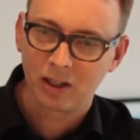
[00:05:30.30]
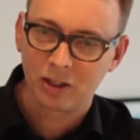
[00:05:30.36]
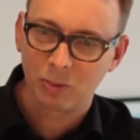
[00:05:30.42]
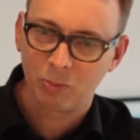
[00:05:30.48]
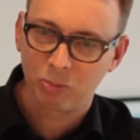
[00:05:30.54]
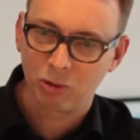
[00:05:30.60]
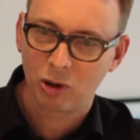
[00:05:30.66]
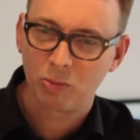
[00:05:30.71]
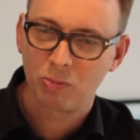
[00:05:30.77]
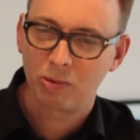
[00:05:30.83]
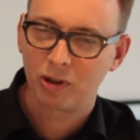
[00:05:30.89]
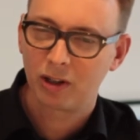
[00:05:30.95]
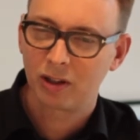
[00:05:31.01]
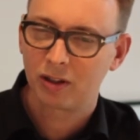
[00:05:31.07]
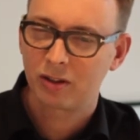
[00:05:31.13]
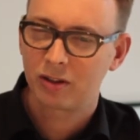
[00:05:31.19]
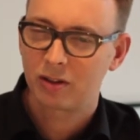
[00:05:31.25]
is
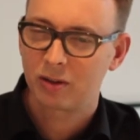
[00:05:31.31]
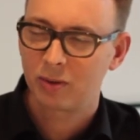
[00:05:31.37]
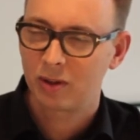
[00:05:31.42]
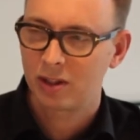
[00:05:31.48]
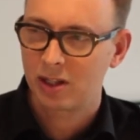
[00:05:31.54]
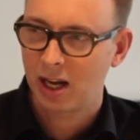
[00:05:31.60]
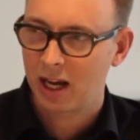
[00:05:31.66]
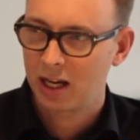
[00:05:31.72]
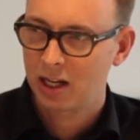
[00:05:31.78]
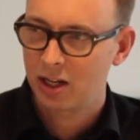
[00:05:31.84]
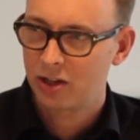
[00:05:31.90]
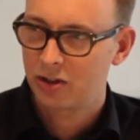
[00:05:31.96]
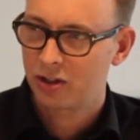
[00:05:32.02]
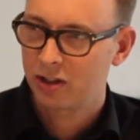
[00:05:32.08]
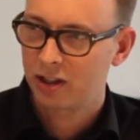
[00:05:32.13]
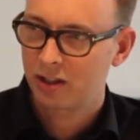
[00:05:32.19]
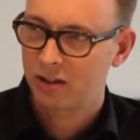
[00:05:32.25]
appropriate to its
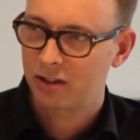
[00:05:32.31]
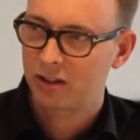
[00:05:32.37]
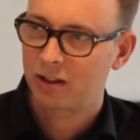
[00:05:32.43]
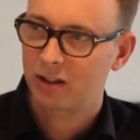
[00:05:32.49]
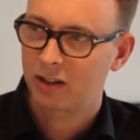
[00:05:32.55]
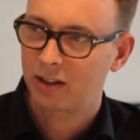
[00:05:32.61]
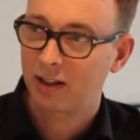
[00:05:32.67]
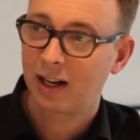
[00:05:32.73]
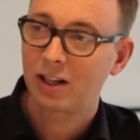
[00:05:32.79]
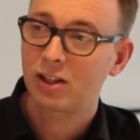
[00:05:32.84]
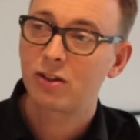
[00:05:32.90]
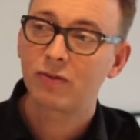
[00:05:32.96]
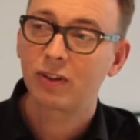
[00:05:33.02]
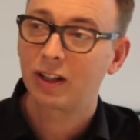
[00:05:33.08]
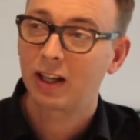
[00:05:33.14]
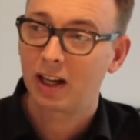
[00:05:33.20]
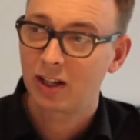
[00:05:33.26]
age and its
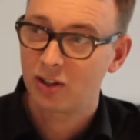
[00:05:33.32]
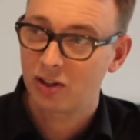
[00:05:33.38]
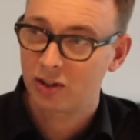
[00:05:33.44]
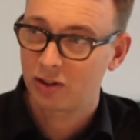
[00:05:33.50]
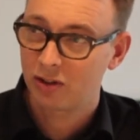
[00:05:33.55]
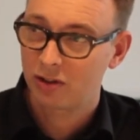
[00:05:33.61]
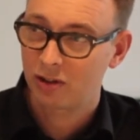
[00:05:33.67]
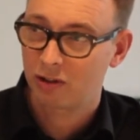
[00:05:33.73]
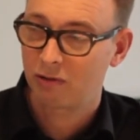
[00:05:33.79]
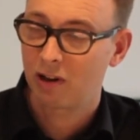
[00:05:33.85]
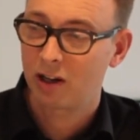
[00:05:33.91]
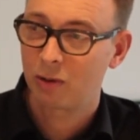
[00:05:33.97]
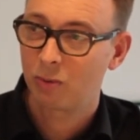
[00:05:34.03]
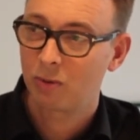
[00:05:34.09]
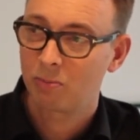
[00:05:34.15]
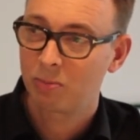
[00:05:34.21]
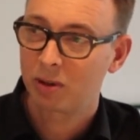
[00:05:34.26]
classification as a
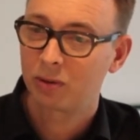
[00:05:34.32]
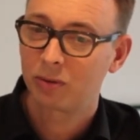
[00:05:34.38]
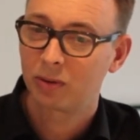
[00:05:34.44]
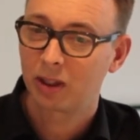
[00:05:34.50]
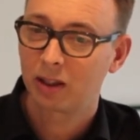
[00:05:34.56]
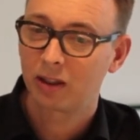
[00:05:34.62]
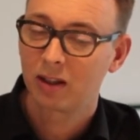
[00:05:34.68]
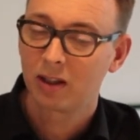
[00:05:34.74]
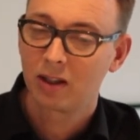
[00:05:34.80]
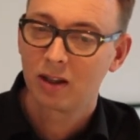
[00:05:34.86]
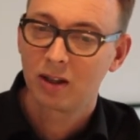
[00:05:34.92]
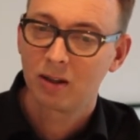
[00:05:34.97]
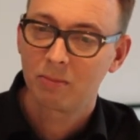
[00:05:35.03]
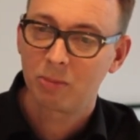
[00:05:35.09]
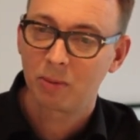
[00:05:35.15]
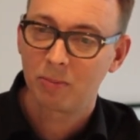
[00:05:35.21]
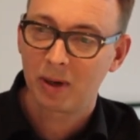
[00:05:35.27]
Grade One building,
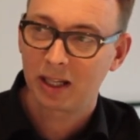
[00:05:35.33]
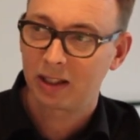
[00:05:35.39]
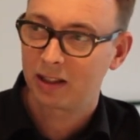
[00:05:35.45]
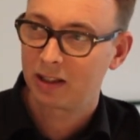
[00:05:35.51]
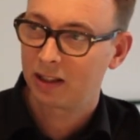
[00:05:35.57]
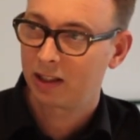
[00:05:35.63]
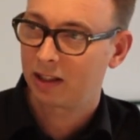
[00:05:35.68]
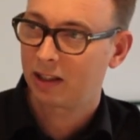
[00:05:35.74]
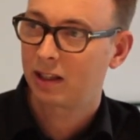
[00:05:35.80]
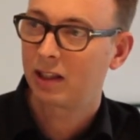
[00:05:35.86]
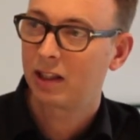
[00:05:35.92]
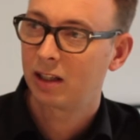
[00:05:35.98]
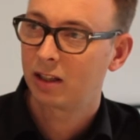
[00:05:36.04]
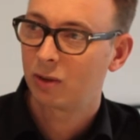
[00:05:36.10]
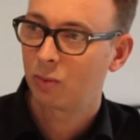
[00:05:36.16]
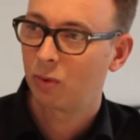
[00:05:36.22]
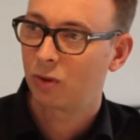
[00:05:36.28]
but making it
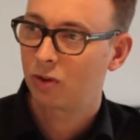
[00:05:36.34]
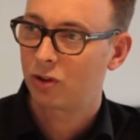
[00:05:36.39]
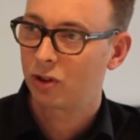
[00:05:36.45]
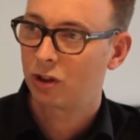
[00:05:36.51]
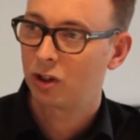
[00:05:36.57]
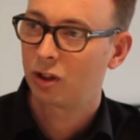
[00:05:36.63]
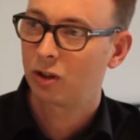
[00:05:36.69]
clear that what's